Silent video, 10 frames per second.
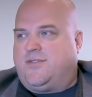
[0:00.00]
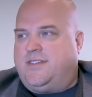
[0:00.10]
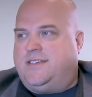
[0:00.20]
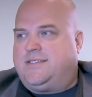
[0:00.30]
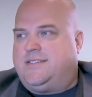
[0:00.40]
for
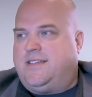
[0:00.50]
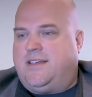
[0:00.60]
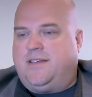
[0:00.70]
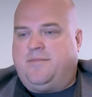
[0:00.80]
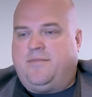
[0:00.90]
these
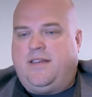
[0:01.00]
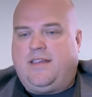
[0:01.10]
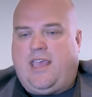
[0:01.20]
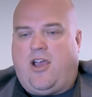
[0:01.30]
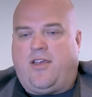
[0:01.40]
um,
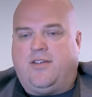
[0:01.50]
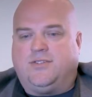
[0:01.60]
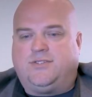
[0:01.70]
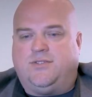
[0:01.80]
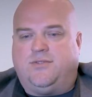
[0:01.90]

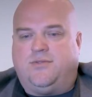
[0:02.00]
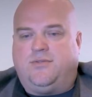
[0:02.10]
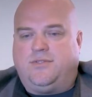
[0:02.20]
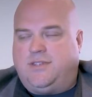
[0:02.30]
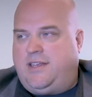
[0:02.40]
carriers
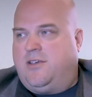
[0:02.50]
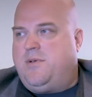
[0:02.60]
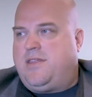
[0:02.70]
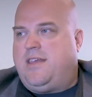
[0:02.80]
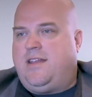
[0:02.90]
to, to deal
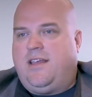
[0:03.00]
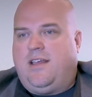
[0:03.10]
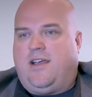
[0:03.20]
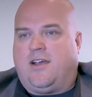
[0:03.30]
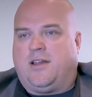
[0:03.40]
with it
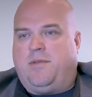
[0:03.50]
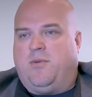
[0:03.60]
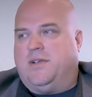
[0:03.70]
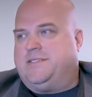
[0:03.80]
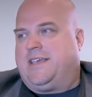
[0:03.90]
are going to be
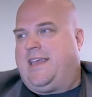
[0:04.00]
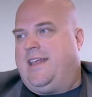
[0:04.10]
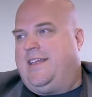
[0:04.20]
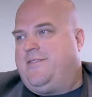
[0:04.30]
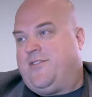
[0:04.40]
the ones that get
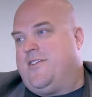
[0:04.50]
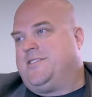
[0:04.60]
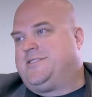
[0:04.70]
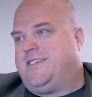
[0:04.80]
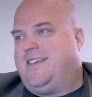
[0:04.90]
it
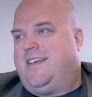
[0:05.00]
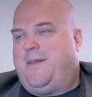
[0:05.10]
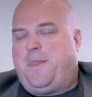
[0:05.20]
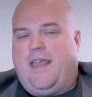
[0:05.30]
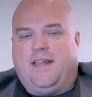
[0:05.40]
first.
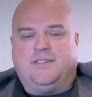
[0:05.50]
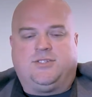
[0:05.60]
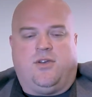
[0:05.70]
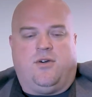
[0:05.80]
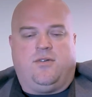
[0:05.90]
And
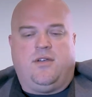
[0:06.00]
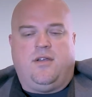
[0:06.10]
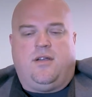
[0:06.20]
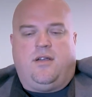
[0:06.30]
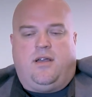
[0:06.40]
so
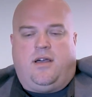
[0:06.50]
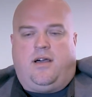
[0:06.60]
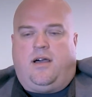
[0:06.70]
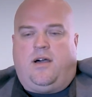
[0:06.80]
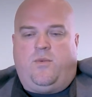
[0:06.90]

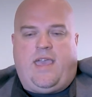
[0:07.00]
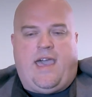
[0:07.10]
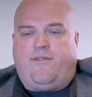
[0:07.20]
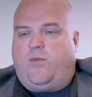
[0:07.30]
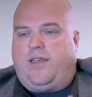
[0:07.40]
uh, we
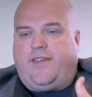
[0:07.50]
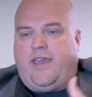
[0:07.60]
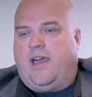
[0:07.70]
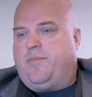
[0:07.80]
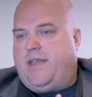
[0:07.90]
have
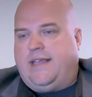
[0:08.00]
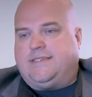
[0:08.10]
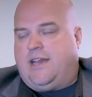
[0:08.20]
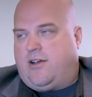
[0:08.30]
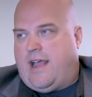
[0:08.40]
weekly
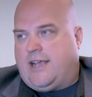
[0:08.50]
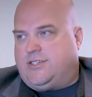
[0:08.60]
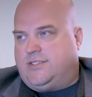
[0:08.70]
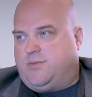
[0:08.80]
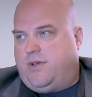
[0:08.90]
updates and interactions